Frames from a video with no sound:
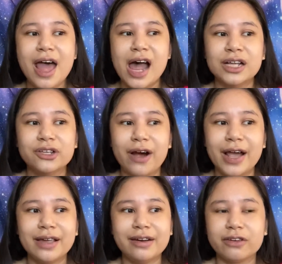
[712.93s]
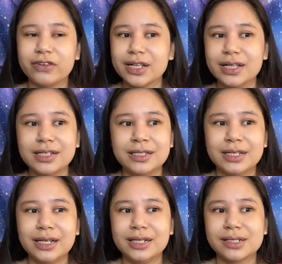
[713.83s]
And so I can definitely
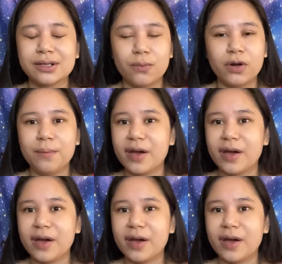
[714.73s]
see someone